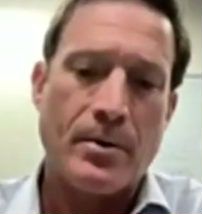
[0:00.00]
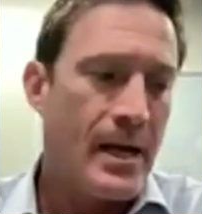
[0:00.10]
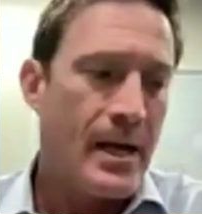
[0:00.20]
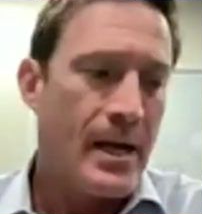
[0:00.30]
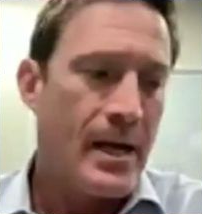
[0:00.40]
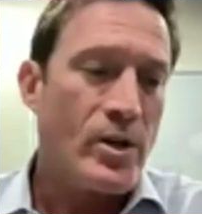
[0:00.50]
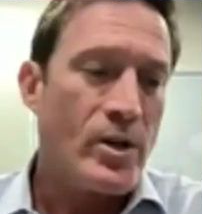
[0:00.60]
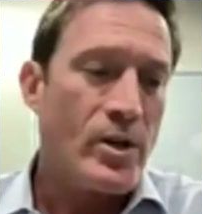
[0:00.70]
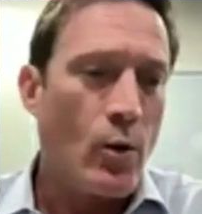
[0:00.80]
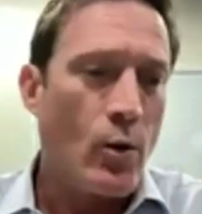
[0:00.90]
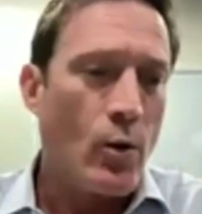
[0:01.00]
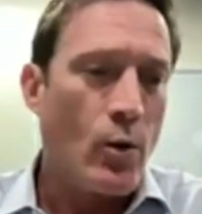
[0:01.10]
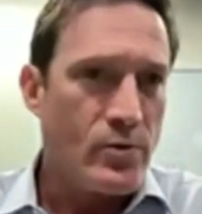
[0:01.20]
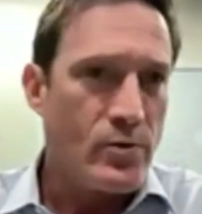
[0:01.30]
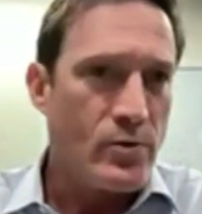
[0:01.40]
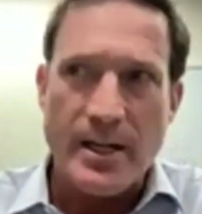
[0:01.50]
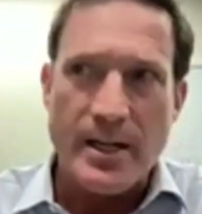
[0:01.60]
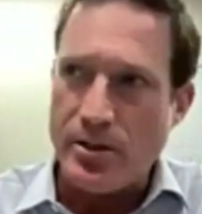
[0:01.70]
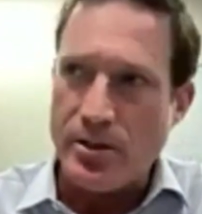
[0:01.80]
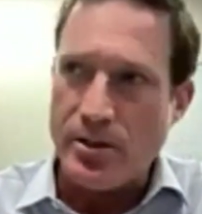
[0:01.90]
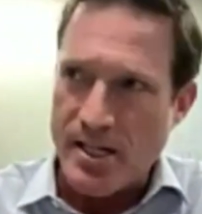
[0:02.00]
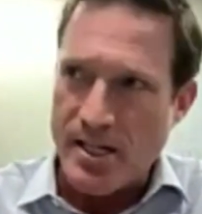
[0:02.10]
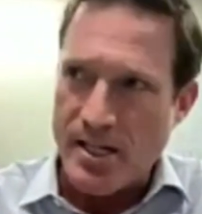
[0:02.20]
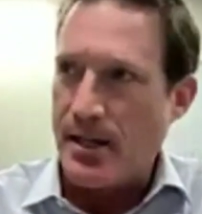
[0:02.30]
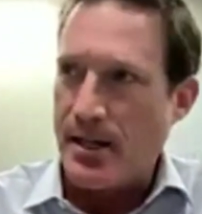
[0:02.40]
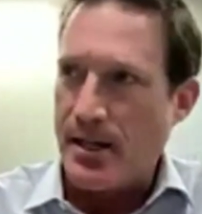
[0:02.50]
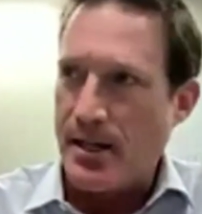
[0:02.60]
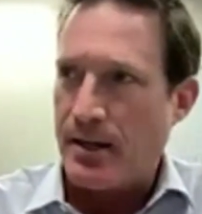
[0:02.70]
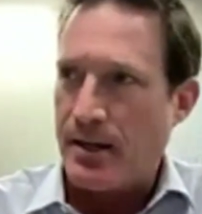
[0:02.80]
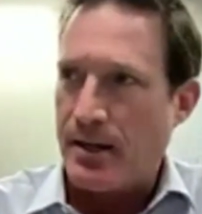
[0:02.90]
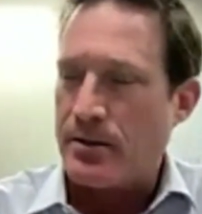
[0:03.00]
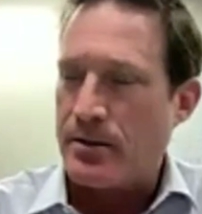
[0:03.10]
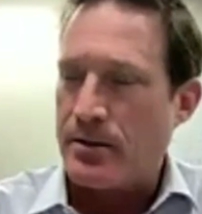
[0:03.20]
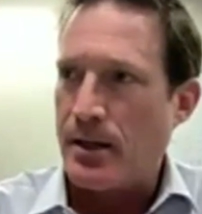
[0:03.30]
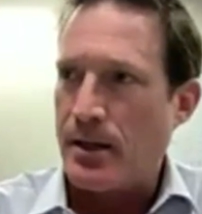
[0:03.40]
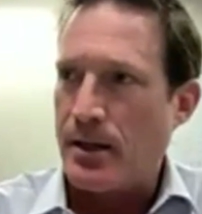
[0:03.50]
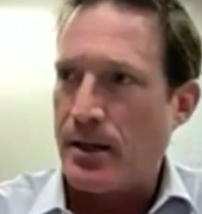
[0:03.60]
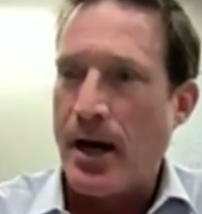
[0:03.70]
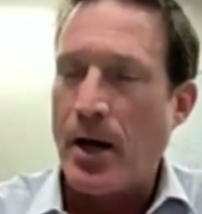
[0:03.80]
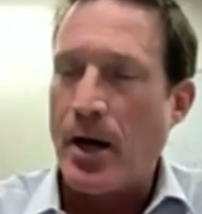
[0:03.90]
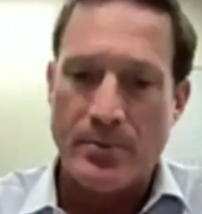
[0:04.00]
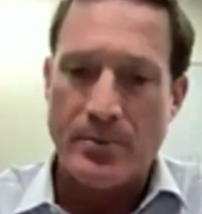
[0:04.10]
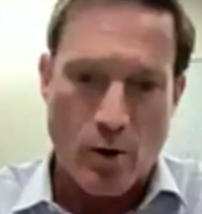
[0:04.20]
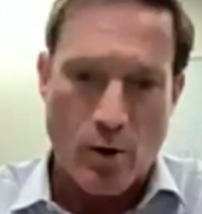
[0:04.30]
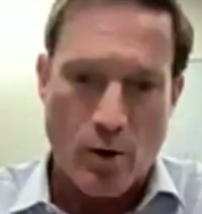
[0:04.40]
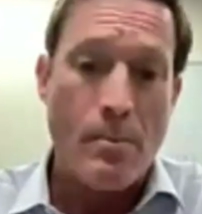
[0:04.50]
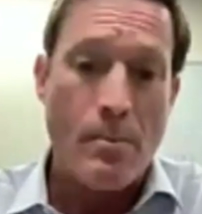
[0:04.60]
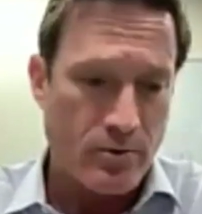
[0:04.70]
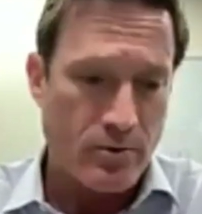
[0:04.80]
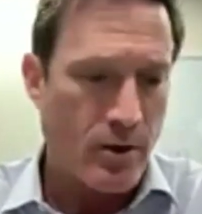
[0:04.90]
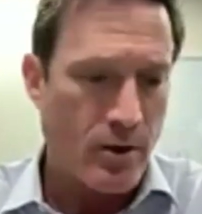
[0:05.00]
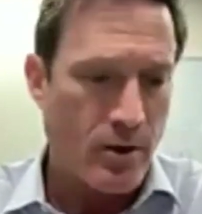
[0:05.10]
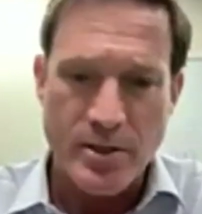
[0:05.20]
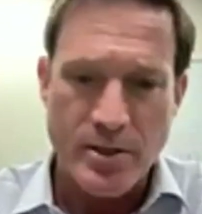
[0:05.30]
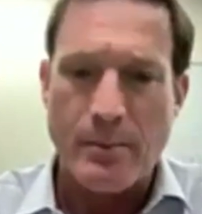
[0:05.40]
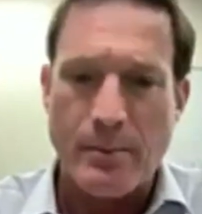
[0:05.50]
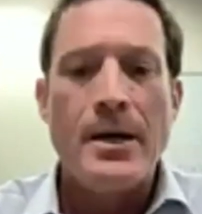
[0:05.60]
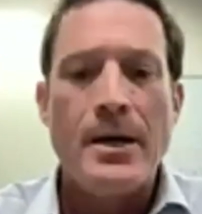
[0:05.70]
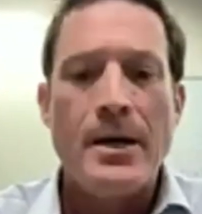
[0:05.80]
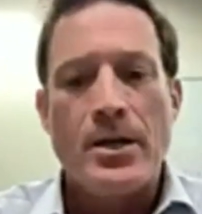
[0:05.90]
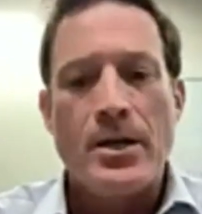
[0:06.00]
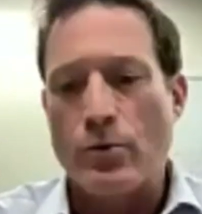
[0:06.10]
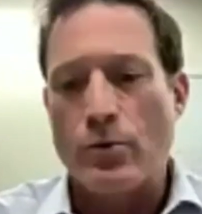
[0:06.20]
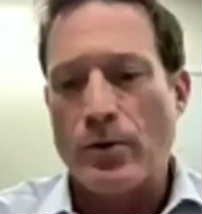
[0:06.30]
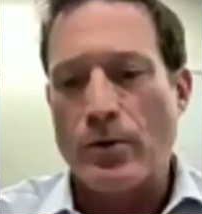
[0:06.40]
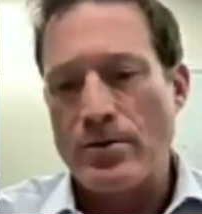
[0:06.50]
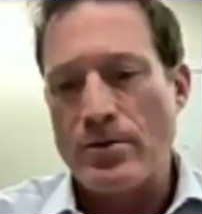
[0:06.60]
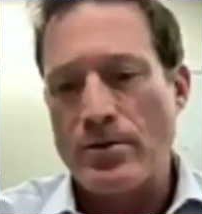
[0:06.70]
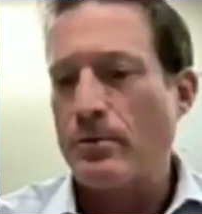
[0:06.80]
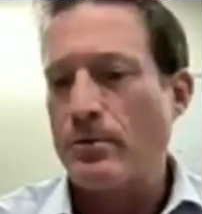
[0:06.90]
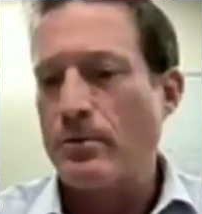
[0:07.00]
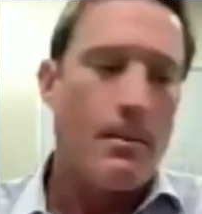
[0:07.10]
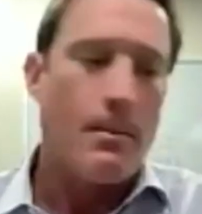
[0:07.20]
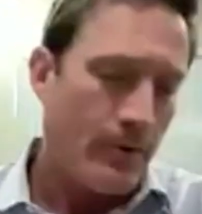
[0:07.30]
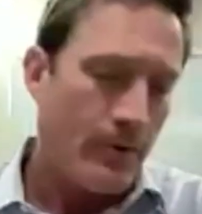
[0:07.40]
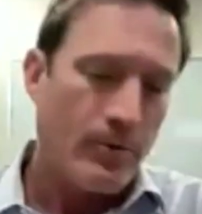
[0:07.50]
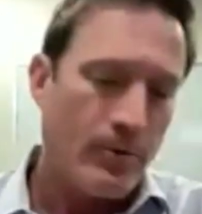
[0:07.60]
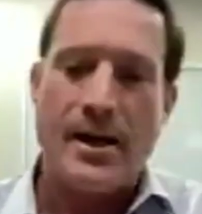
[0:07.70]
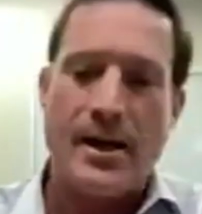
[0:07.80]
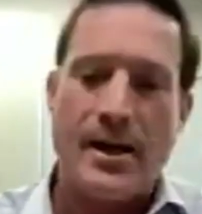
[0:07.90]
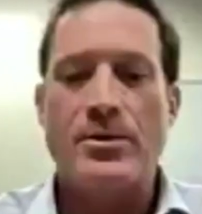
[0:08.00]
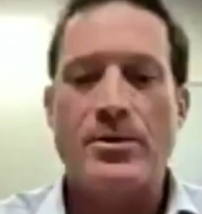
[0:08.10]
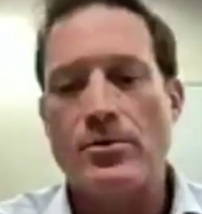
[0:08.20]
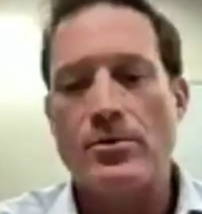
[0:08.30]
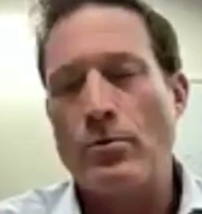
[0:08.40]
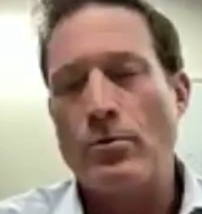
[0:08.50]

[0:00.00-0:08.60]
But when you delegate to your team and help them to grow, mentor, and coach them, you lead to empowering them to